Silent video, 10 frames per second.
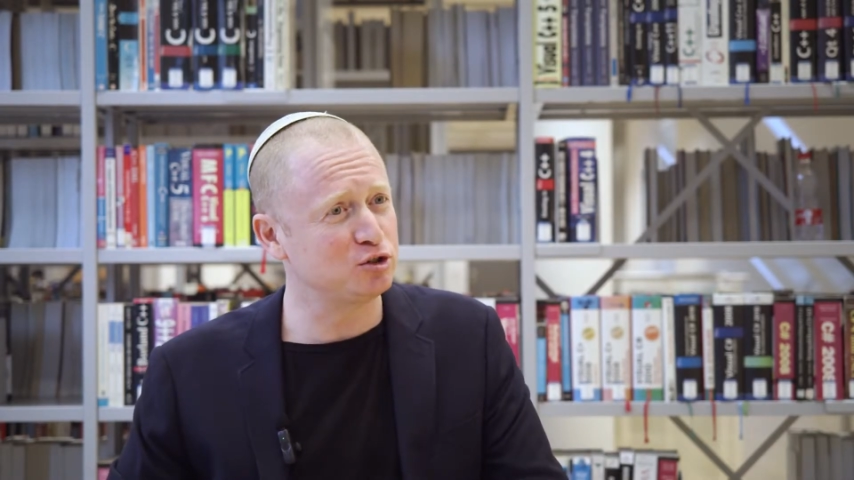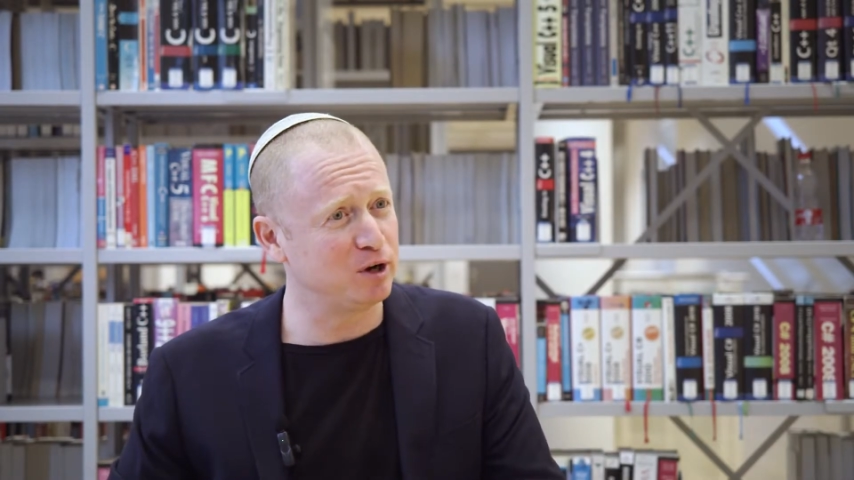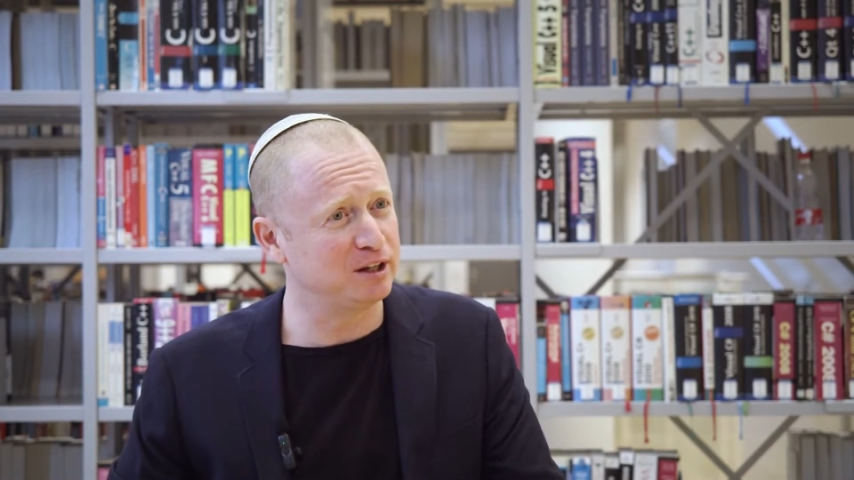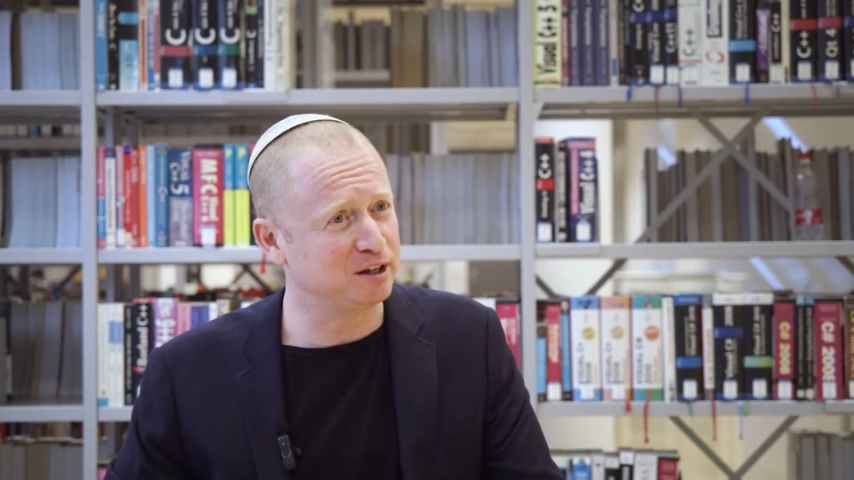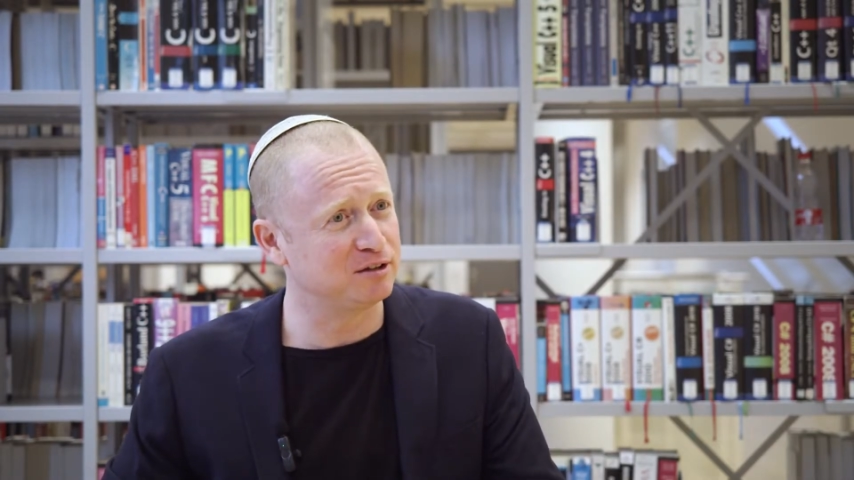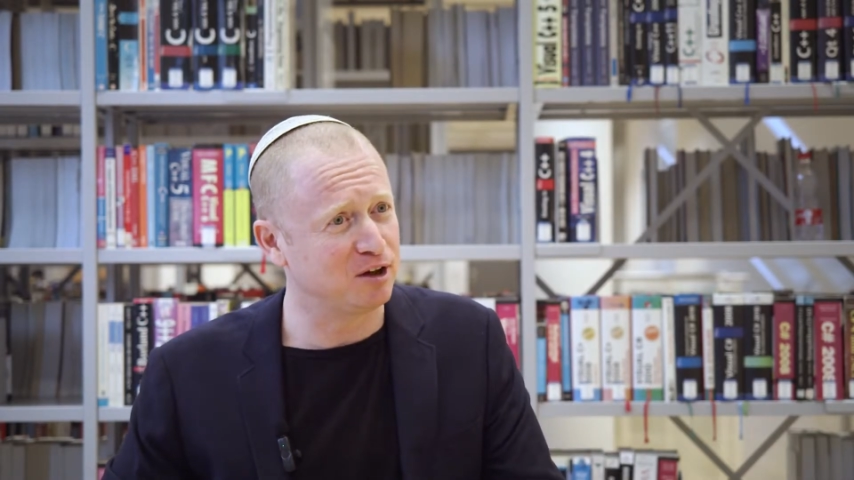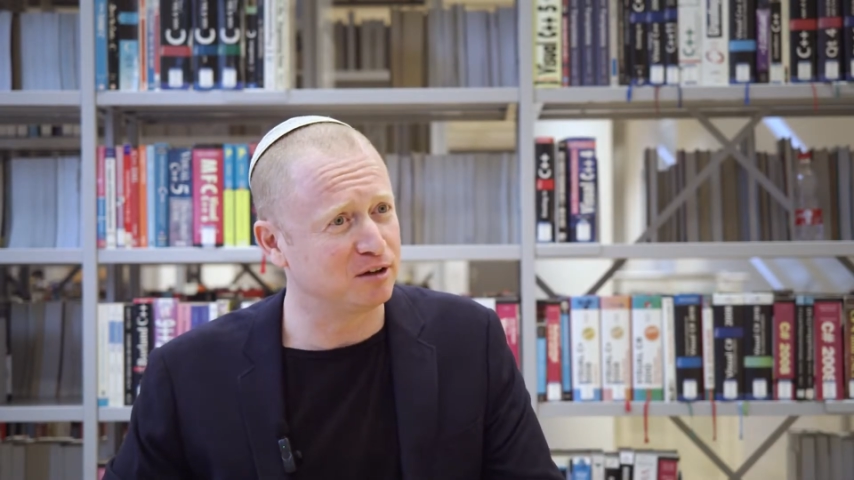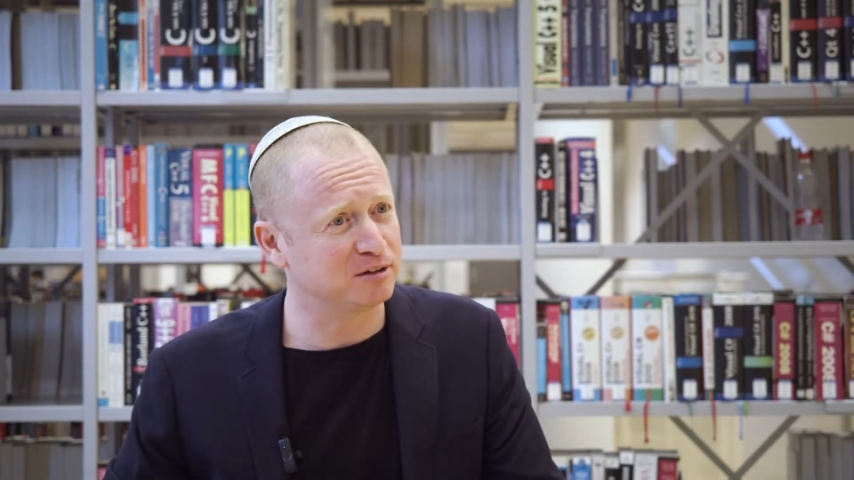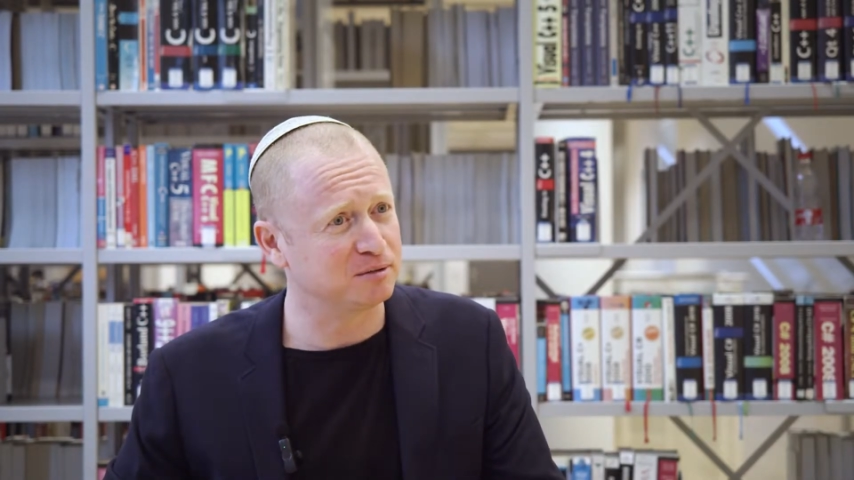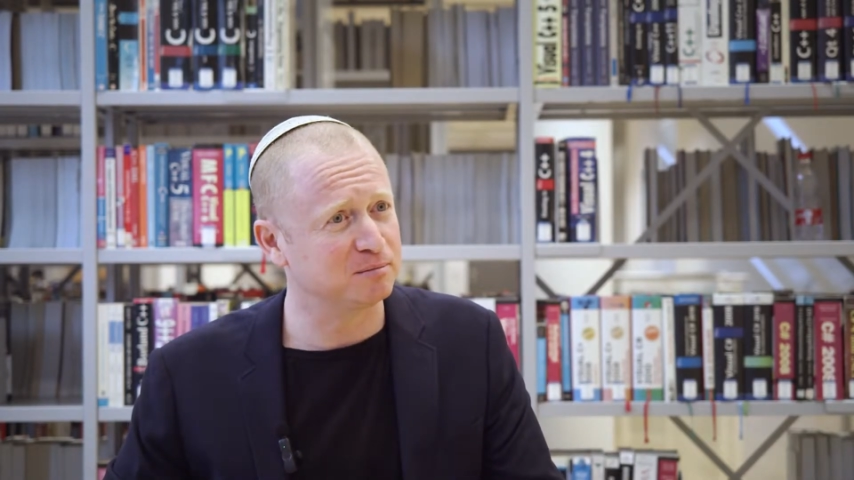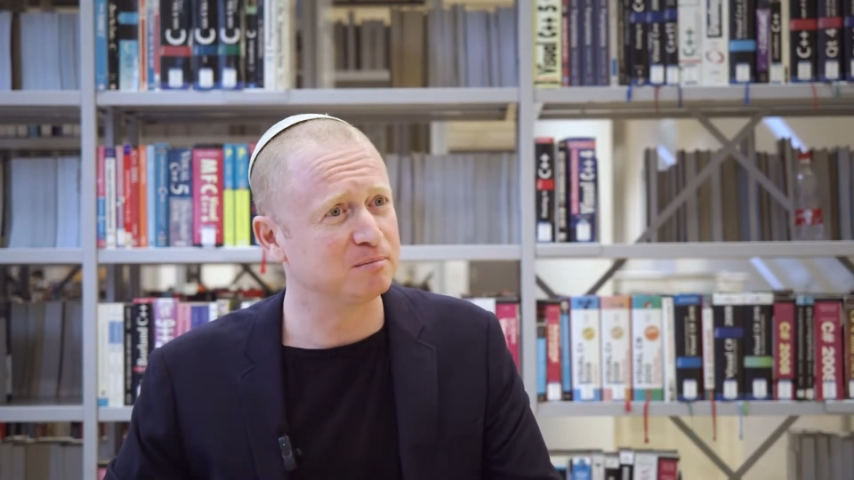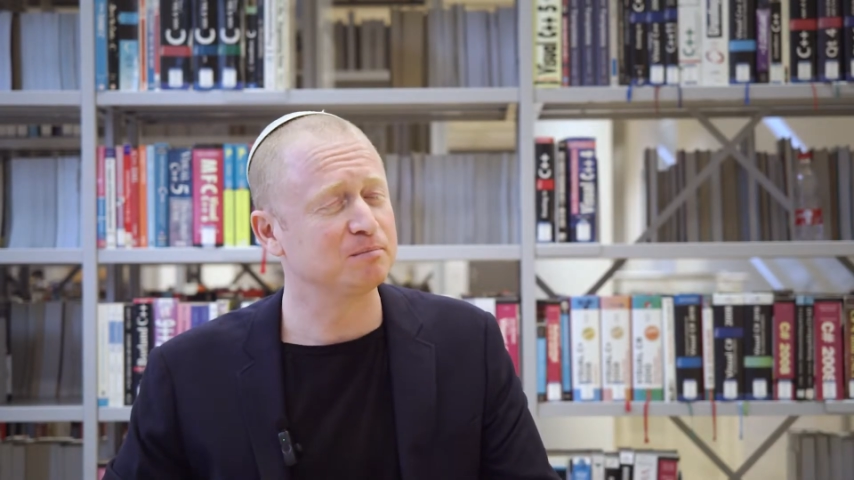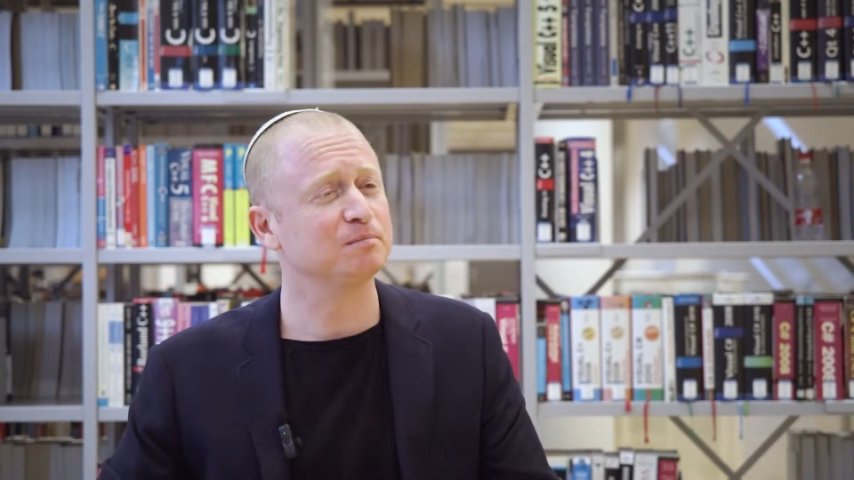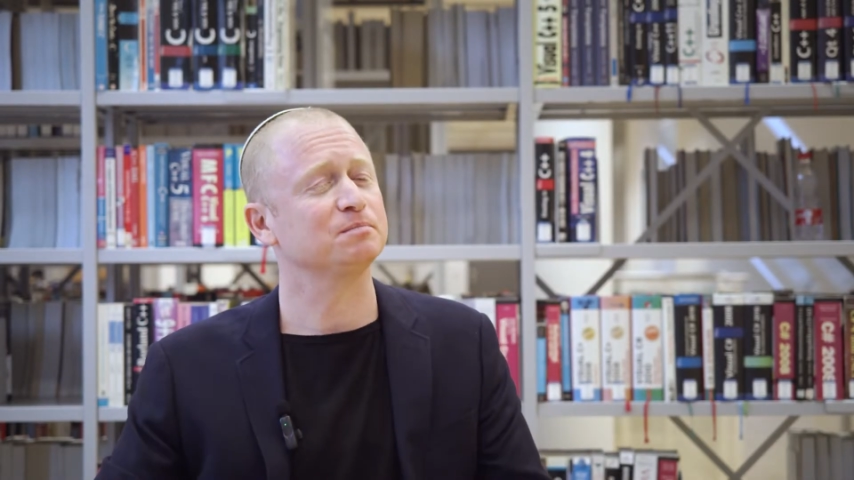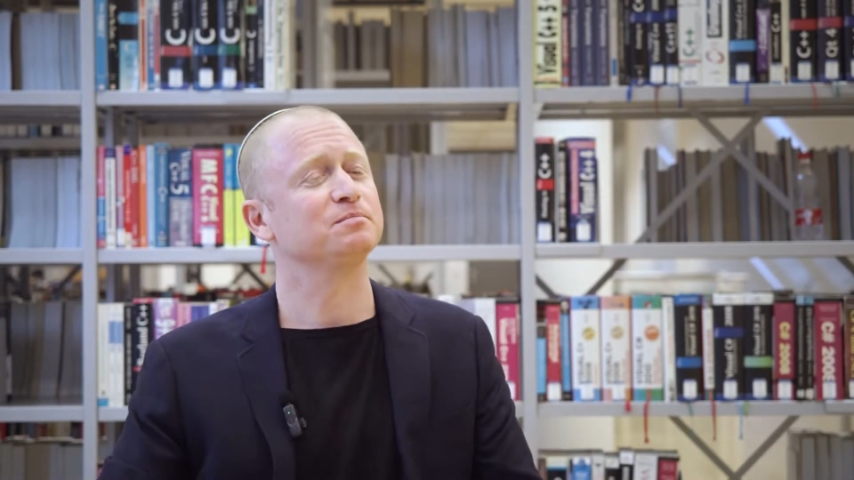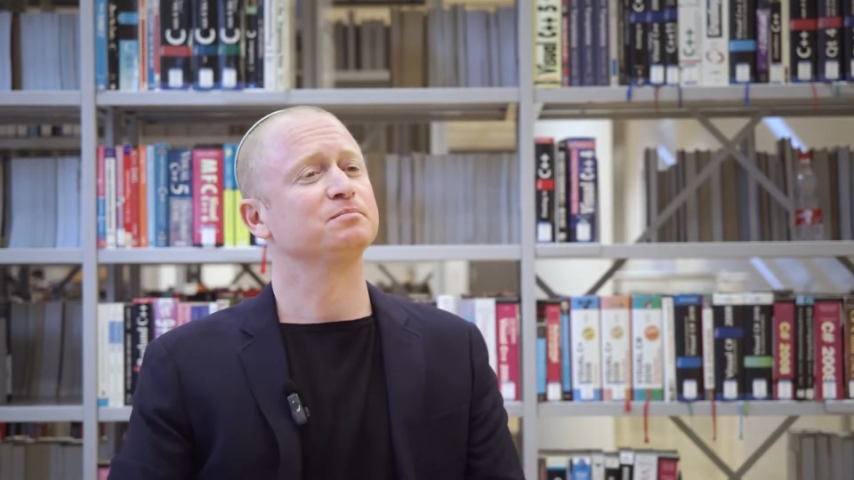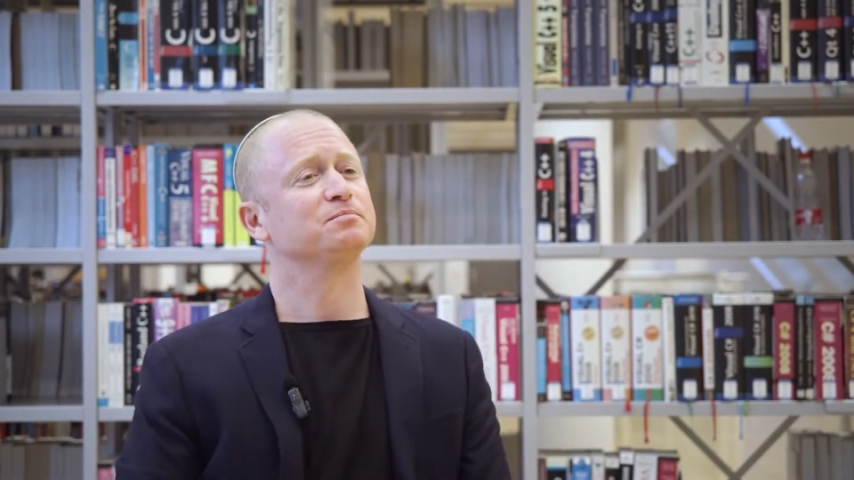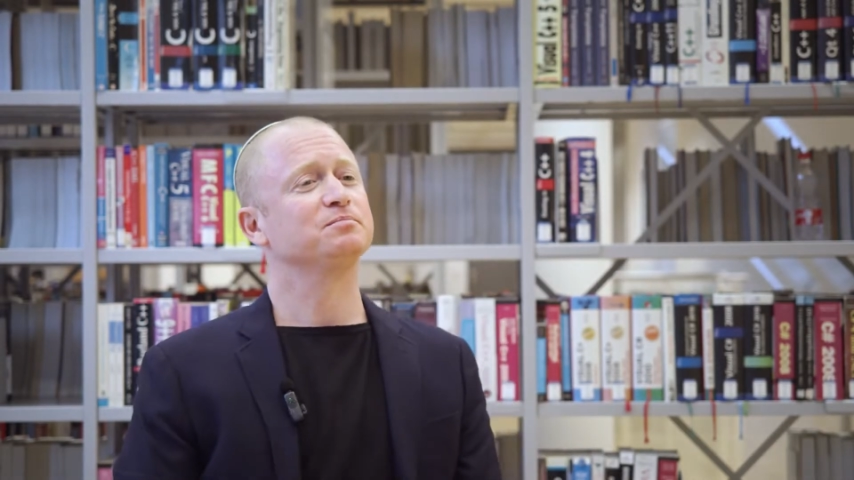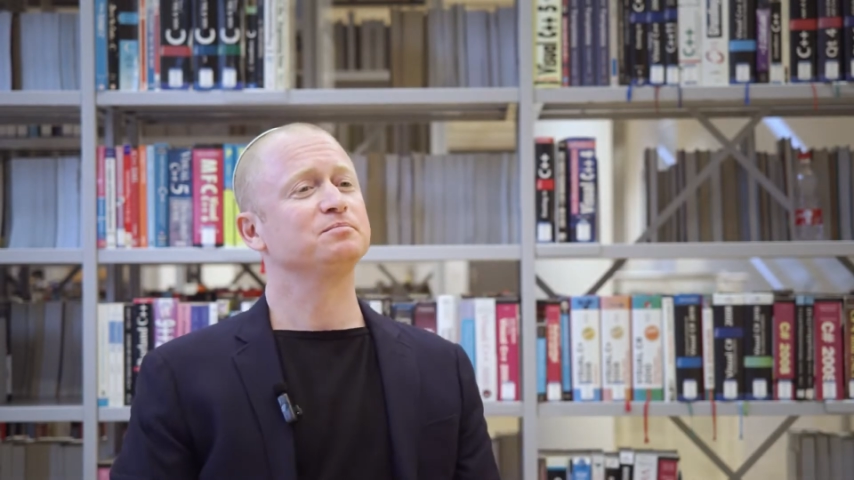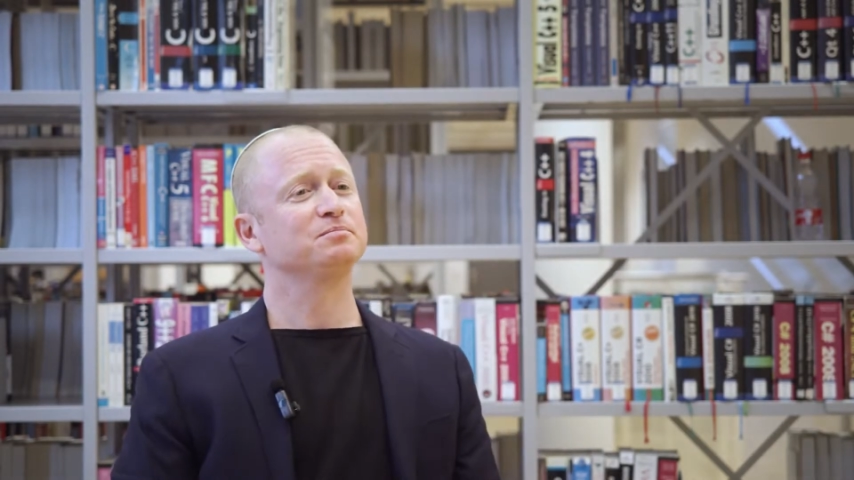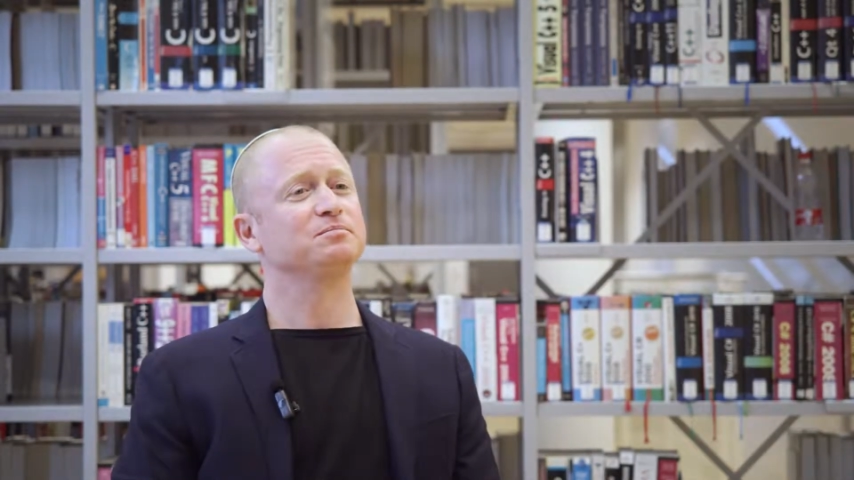training songs. We want to have